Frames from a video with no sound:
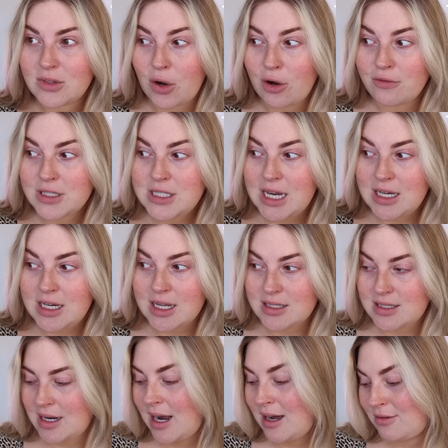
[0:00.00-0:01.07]
over 10
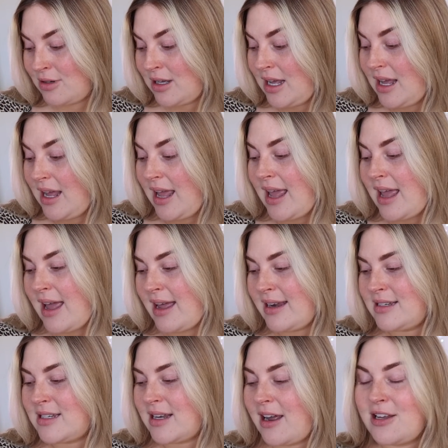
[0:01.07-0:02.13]
years now,
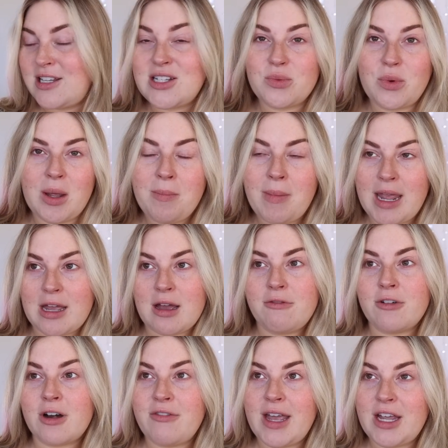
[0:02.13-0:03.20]
and I swear Makeup
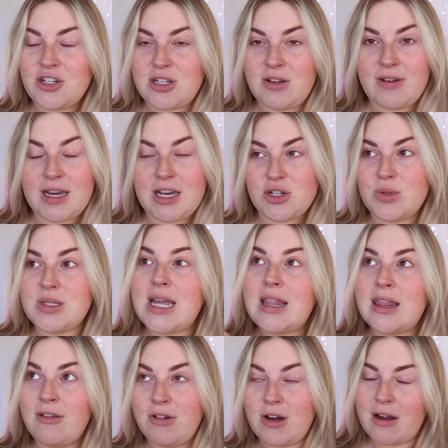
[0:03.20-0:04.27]
Forever HD foundation was
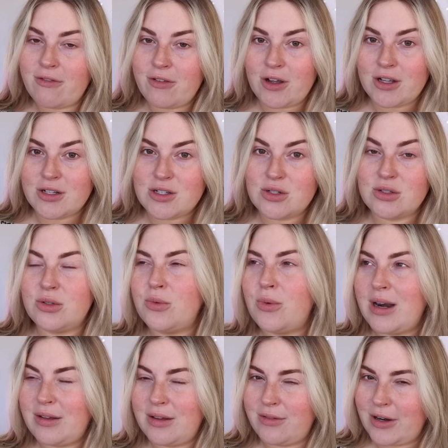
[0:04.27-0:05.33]
like the very first, or
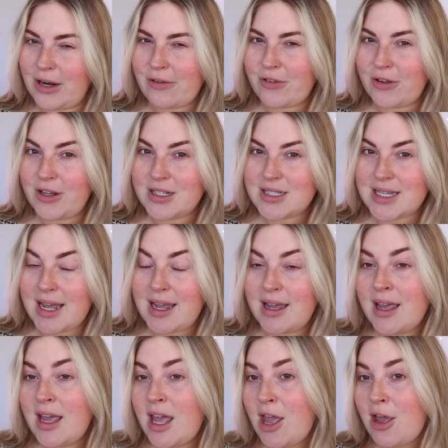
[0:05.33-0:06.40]
one of the very first,
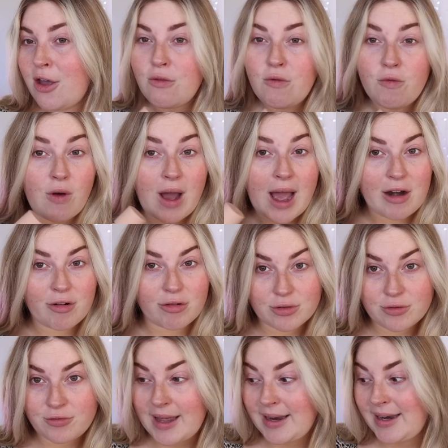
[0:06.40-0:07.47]
like viral
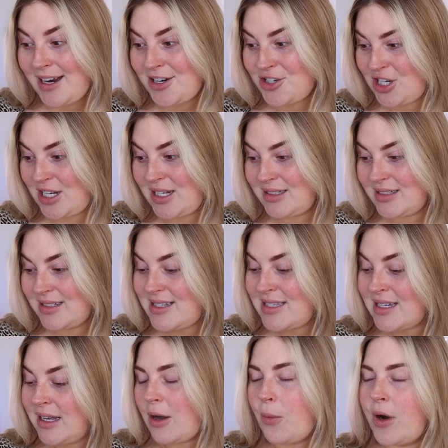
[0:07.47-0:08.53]
foundations.
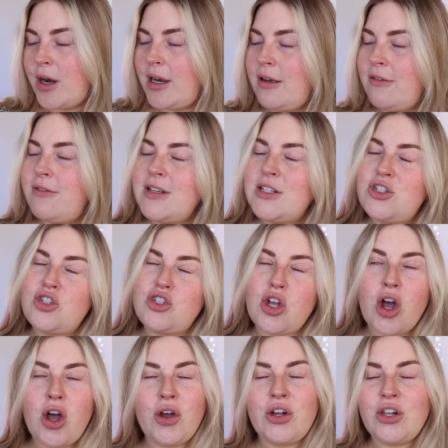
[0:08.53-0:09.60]
I wanted it for
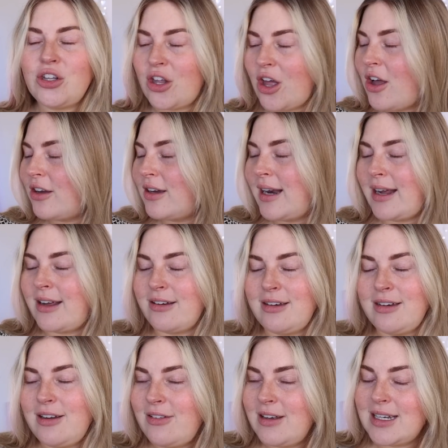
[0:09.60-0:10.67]
so long and I could
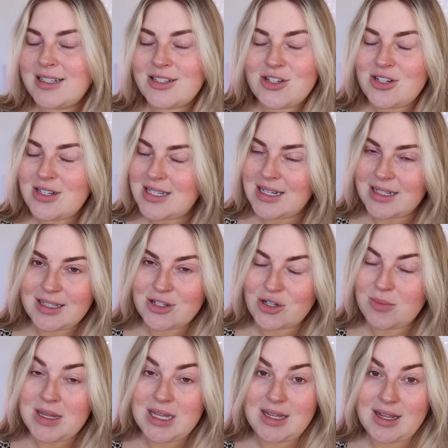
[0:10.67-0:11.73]
never get it to New Zealand. It
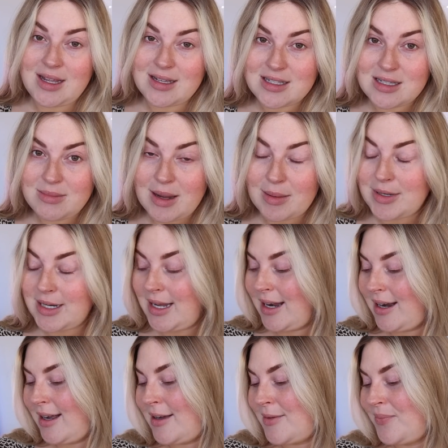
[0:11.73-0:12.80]
took me years to be able to get
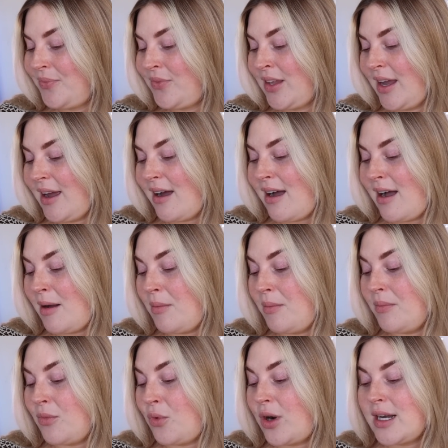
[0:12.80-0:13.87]
it.
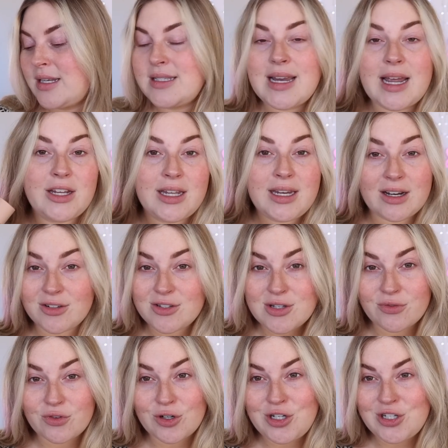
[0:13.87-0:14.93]
Whereas now you can get it on
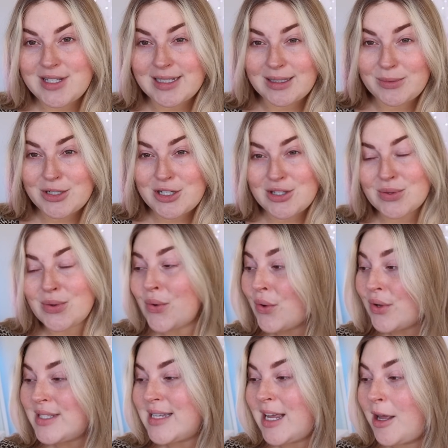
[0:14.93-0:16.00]
Sephora in New Zealand, which is
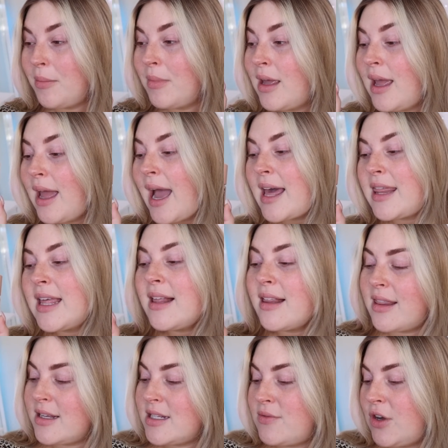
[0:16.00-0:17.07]
awesome. I think
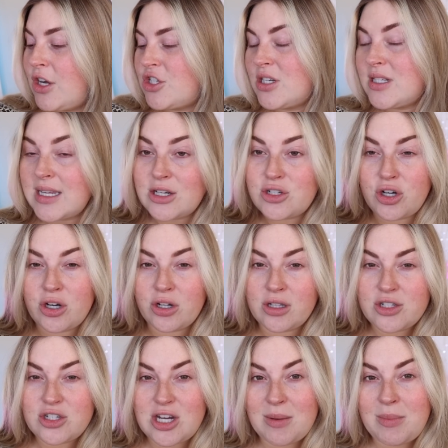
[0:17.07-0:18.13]
this version's like
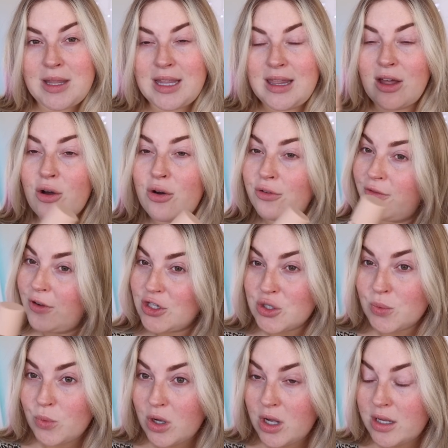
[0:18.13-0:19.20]
$2 cheaper than the old
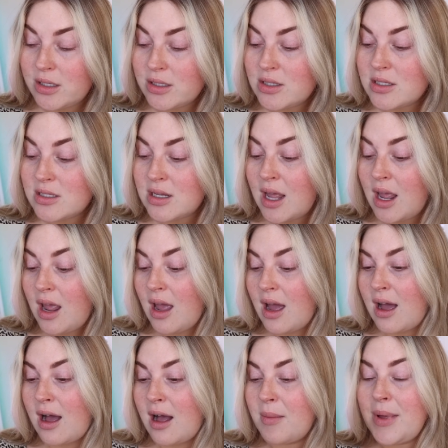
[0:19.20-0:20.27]
version was.
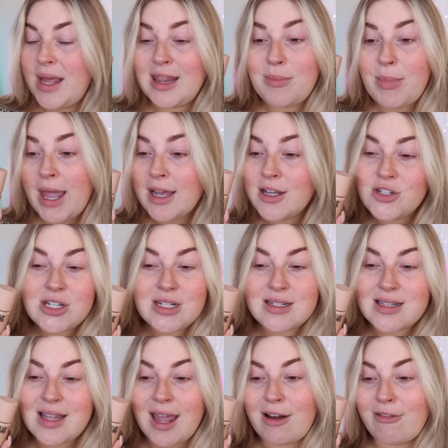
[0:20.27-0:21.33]
And the
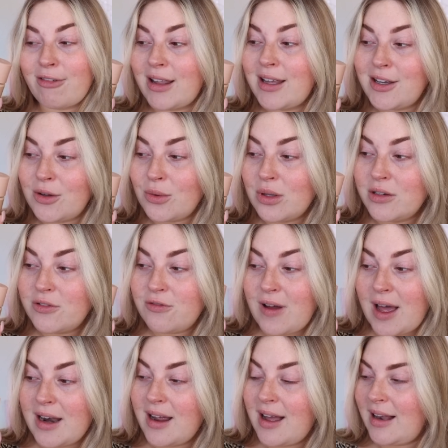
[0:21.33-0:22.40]
packaging's like really cool and
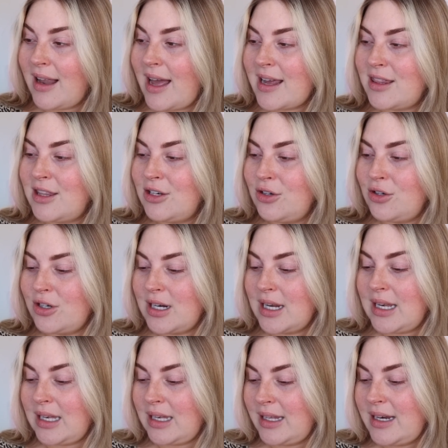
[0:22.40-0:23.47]
fun. I like the nude
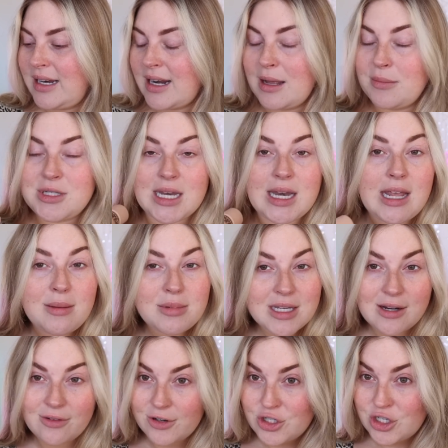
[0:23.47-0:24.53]
lid. It comes in heaps of
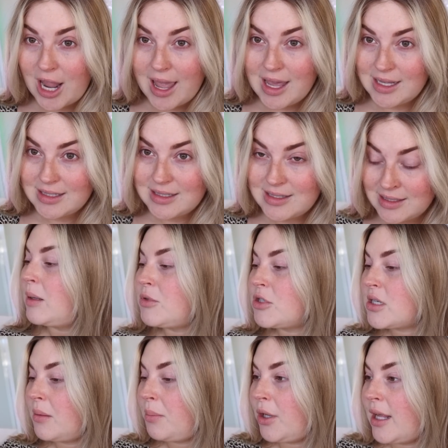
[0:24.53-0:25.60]
different shades. I'm just
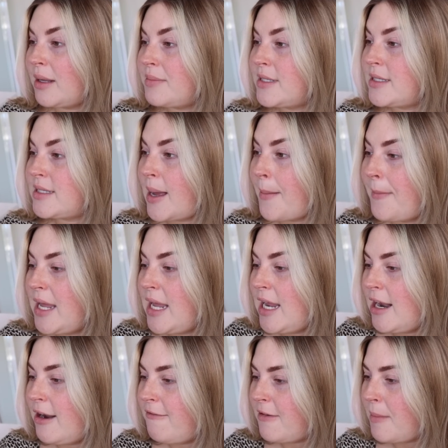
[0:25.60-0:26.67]
gonna pull up some
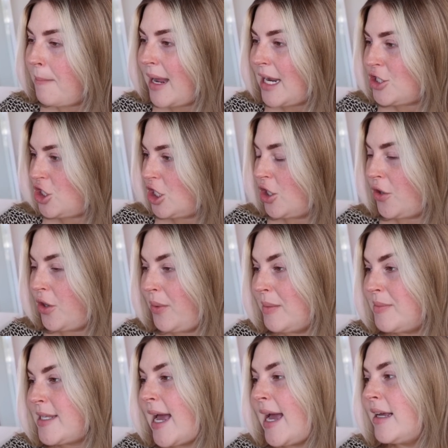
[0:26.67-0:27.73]
information on the
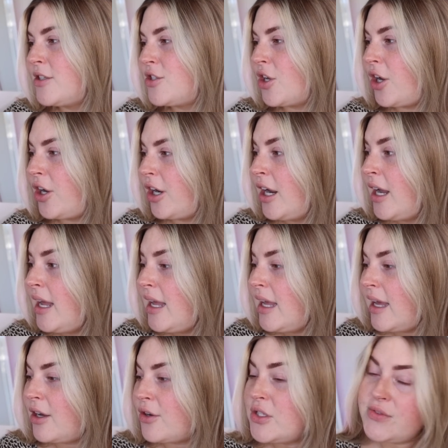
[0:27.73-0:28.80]
website. So
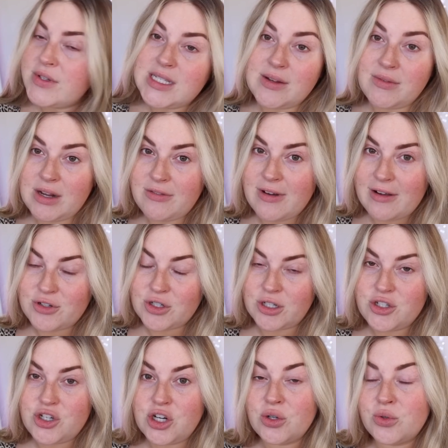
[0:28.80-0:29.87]
it goes for
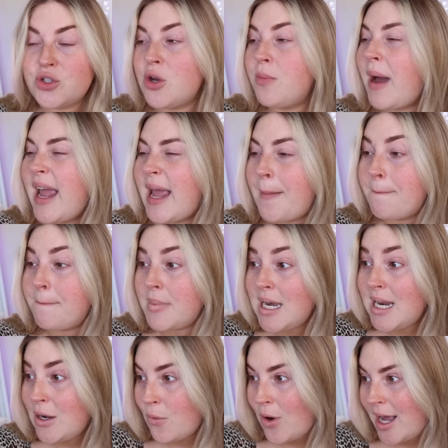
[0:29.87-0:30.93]
$75. You can also buy a
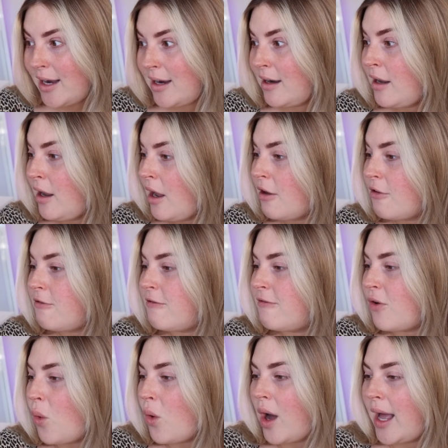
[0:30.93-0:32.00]
mini one
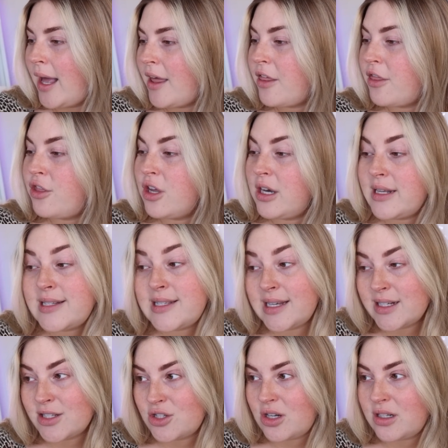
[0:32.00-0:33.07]
for
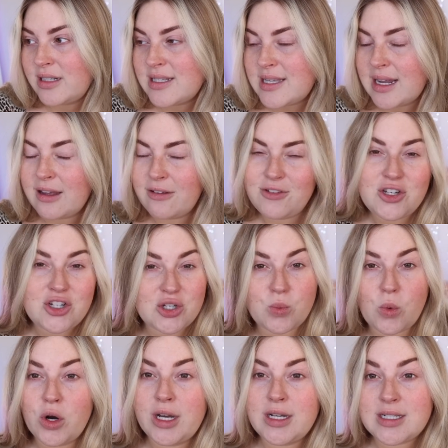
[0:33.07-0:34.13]
$36. Like if you just
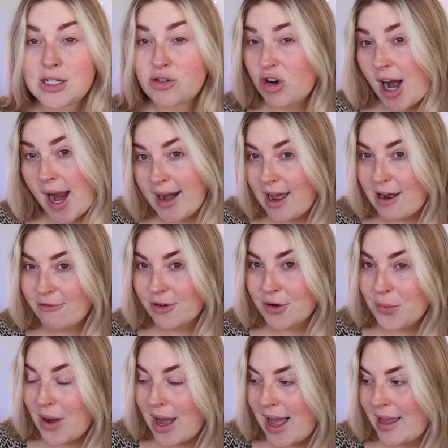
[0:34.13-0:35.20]
wanted to try it out for a
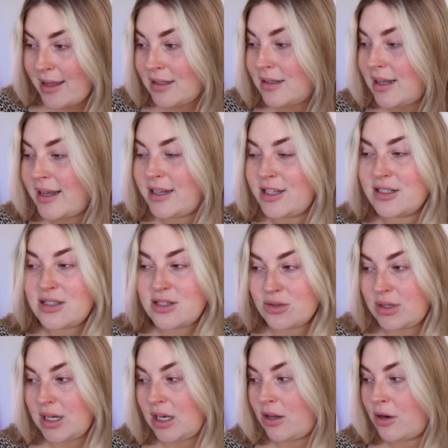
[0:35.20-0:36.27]
while, like you'd still
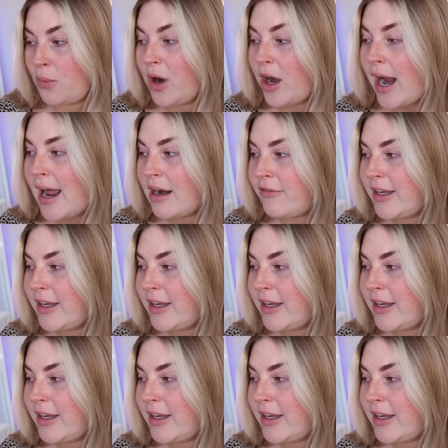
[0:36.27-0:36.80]
get a lot of wear out of